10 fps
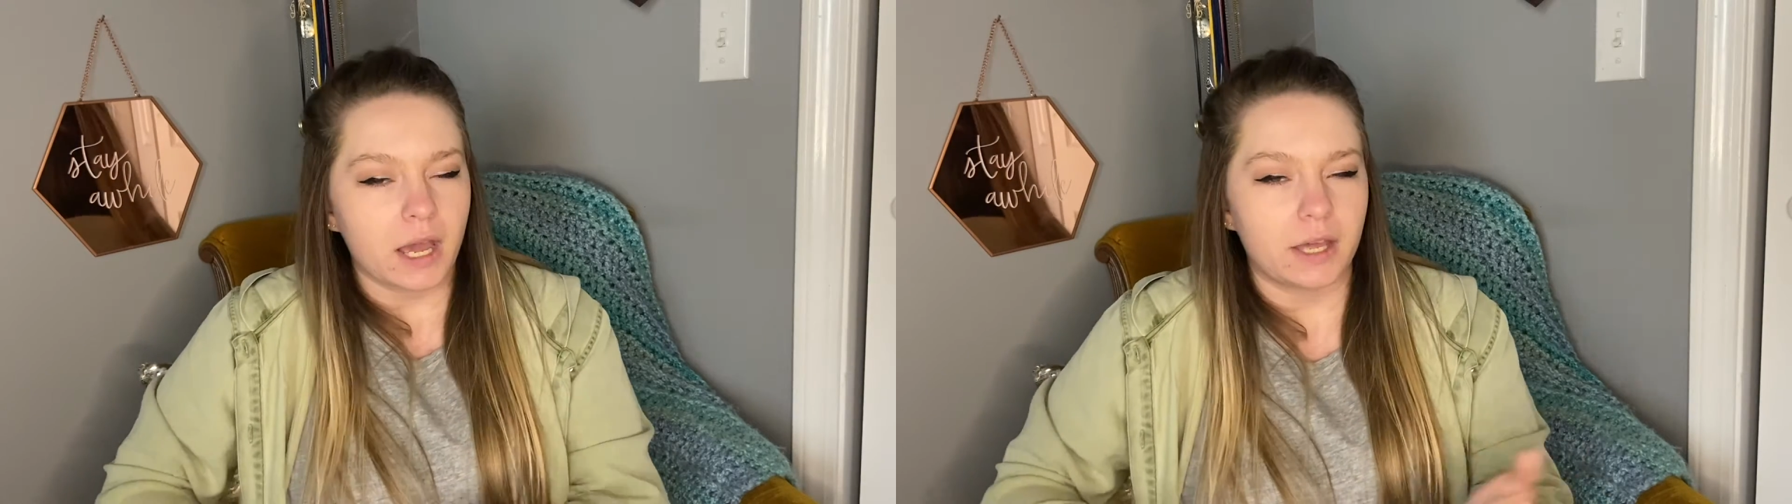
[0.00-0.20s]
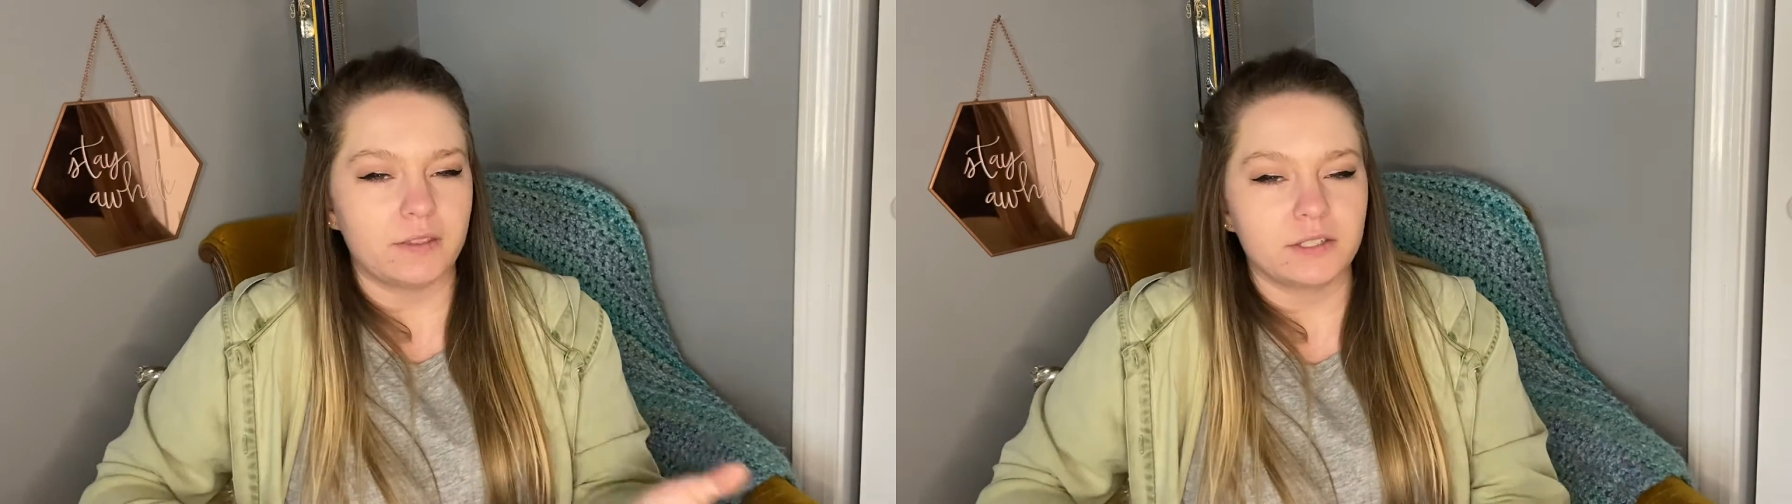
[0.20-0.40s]

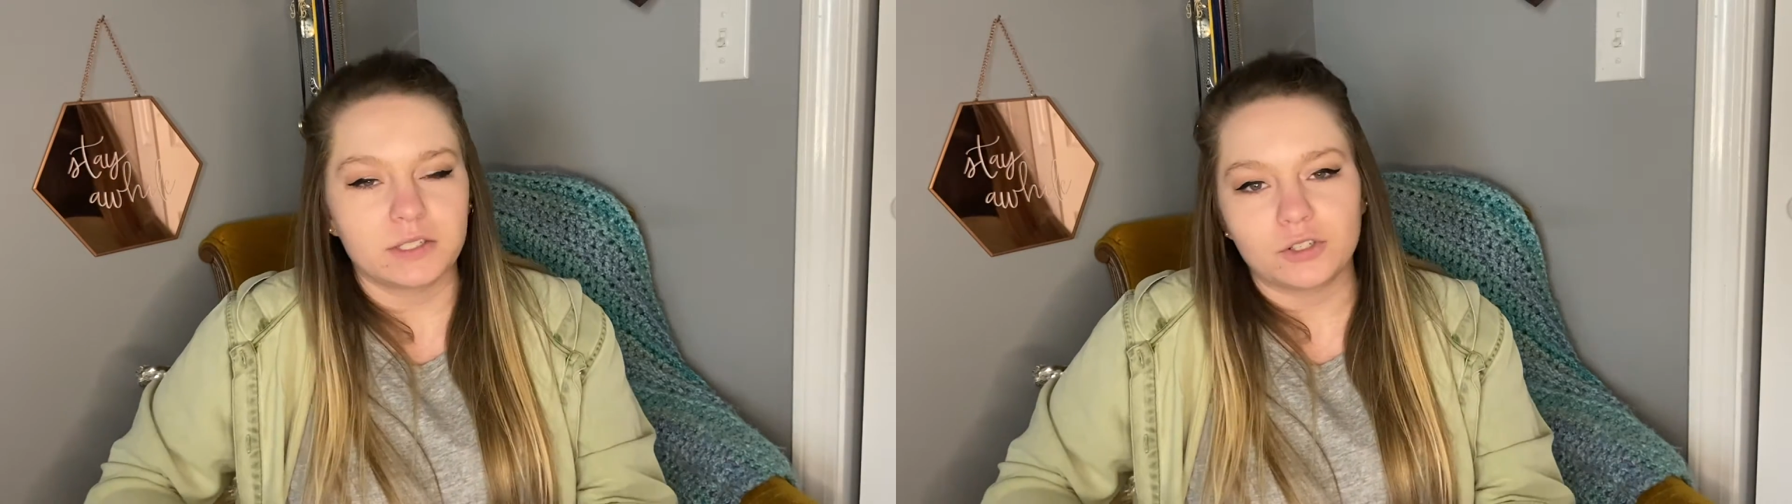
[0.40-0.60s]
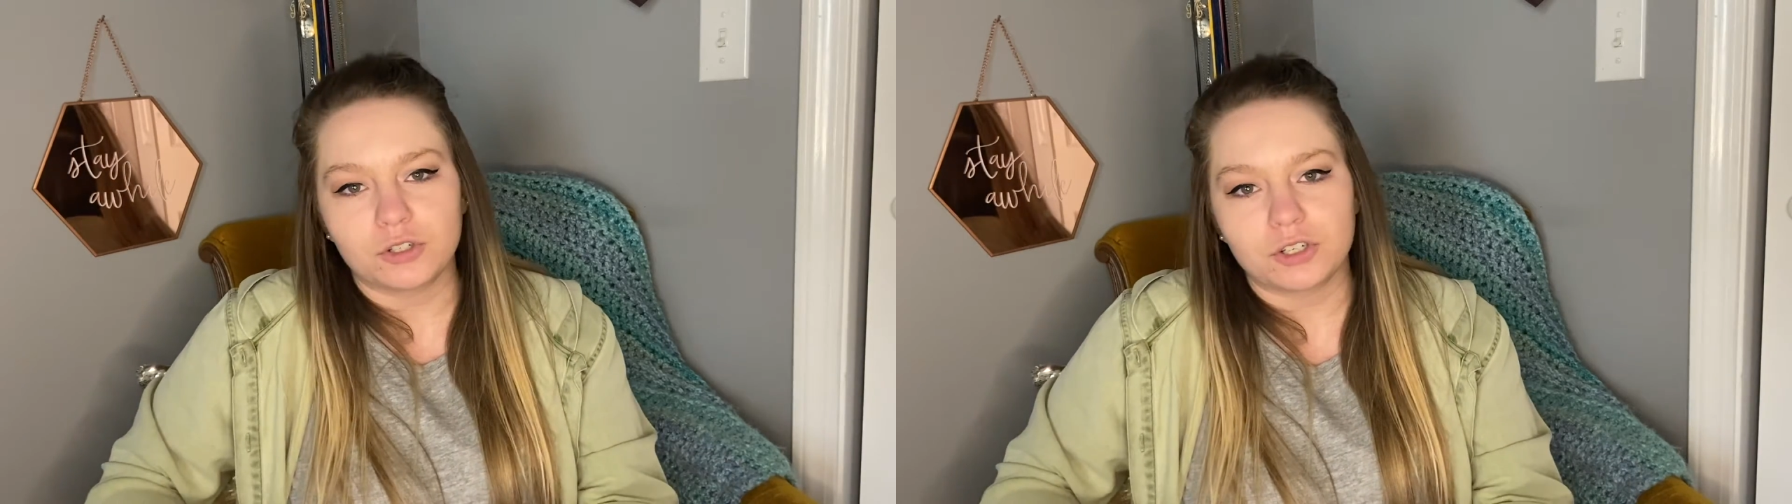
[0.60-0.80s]
and this
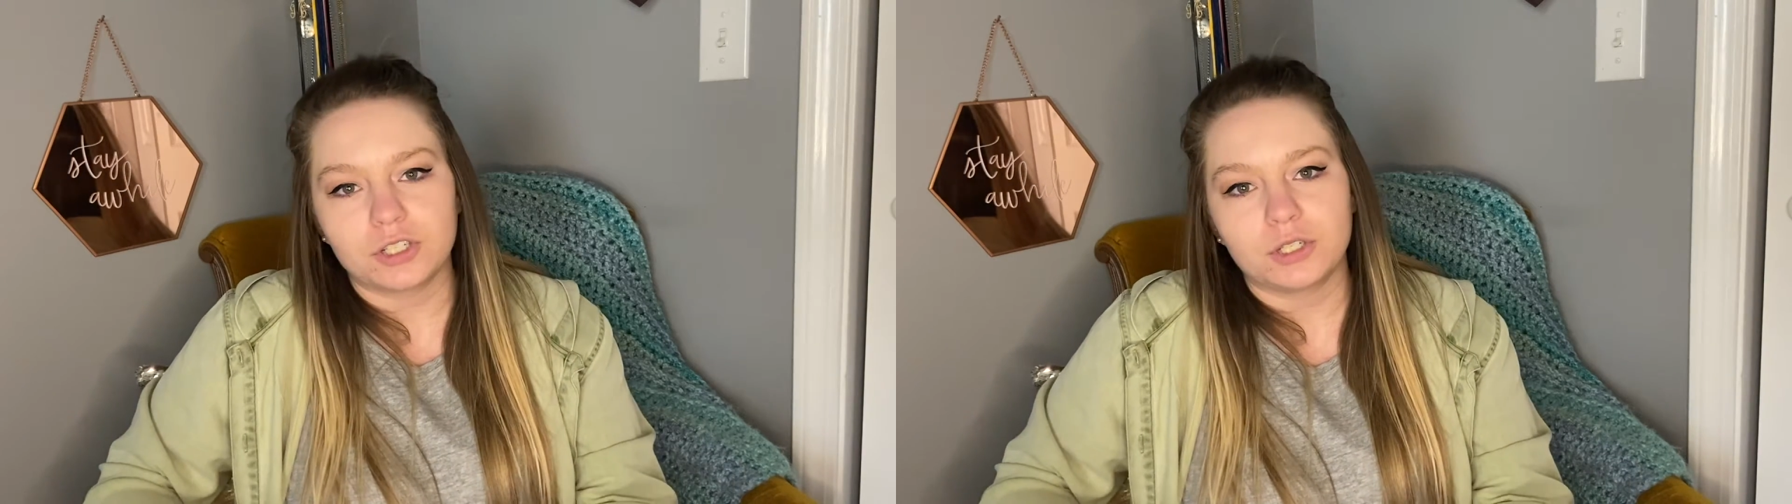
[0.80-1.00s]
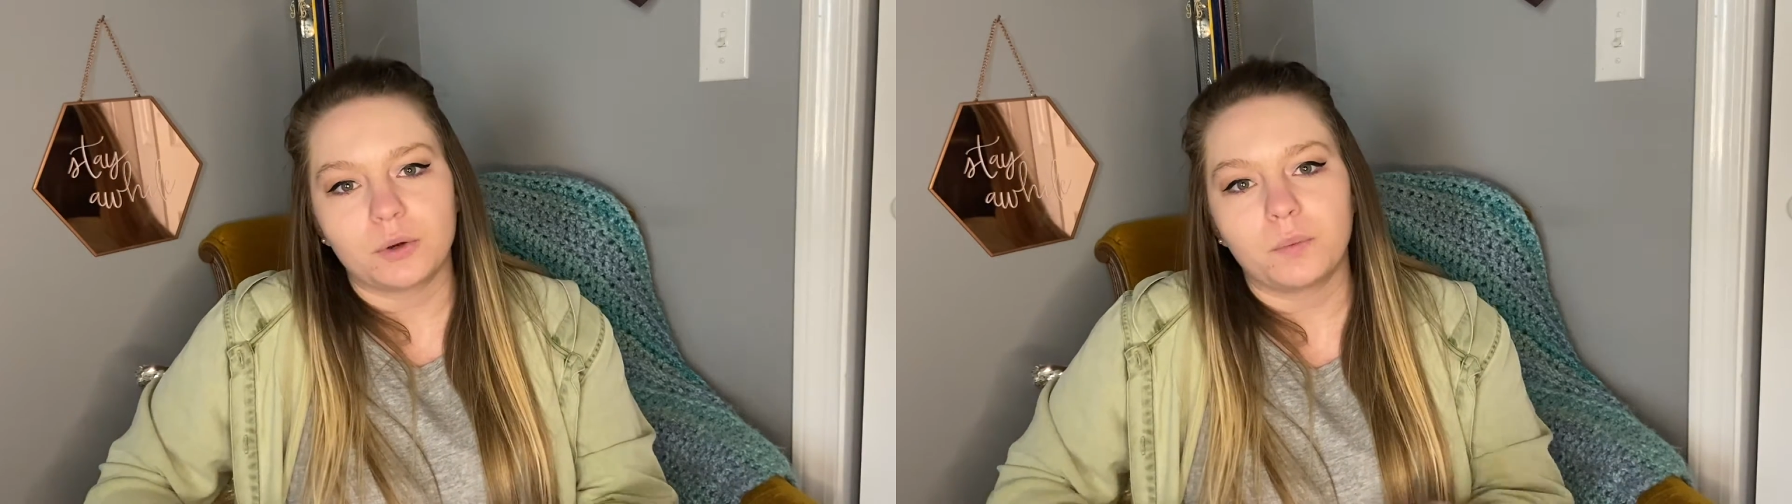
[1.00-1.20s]
is
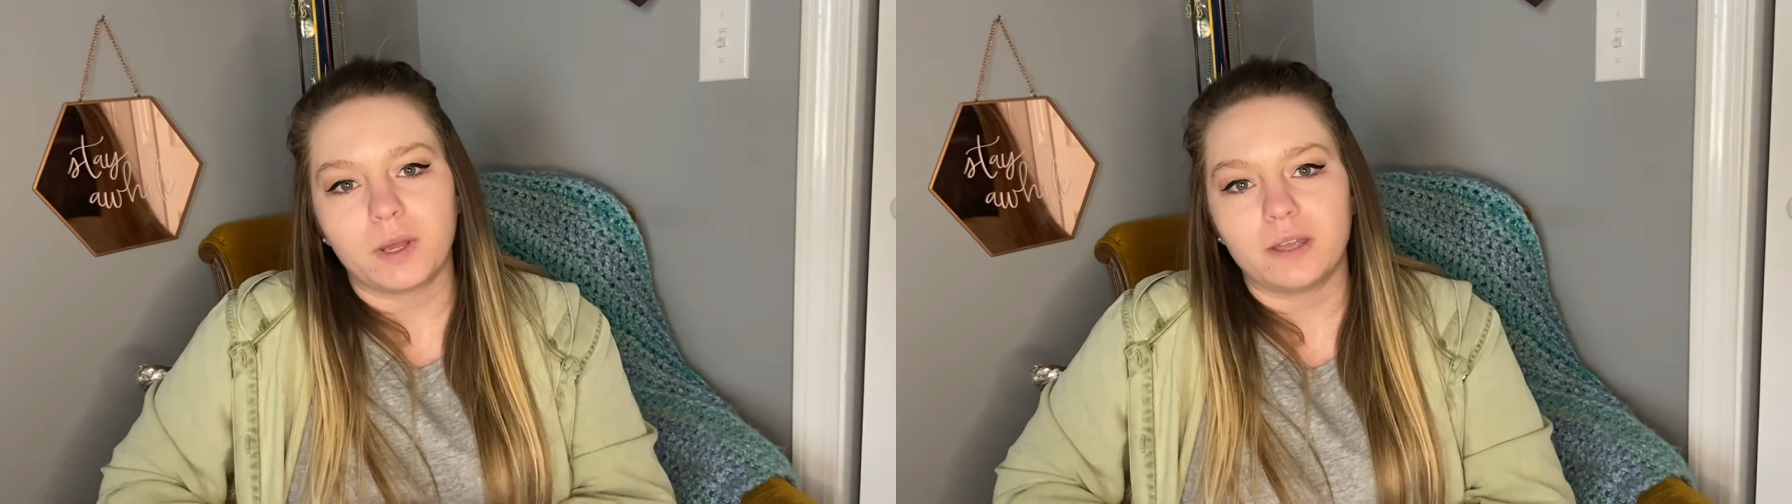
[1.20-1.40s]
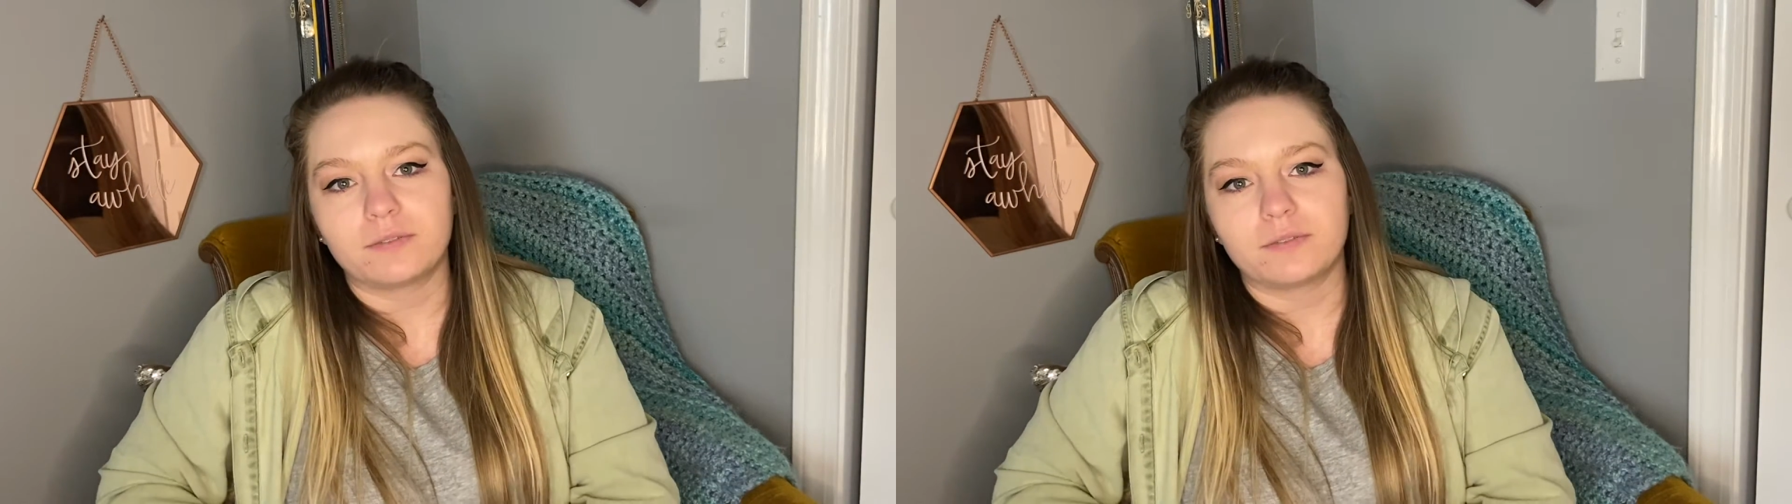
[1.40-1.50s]
just a way